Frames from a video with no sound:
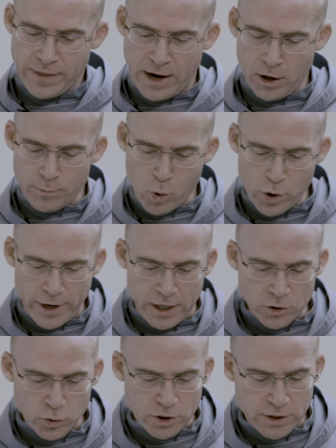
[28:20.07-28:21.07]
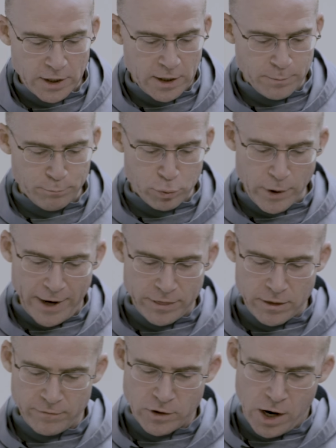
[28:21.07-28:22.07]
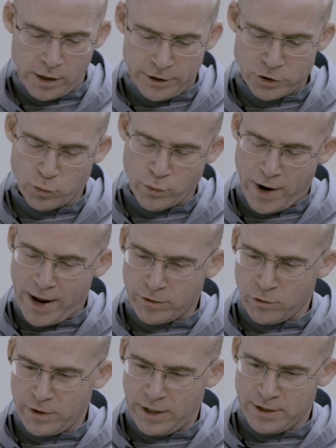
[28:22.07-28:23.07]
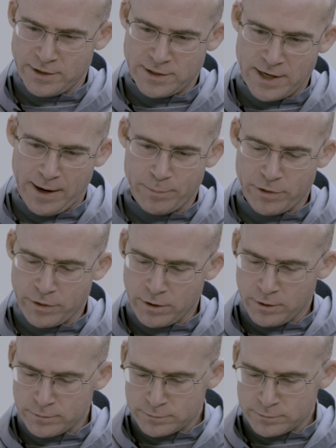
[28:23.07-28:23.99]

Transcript: They are more interested in breadth of knowledge rather than depth.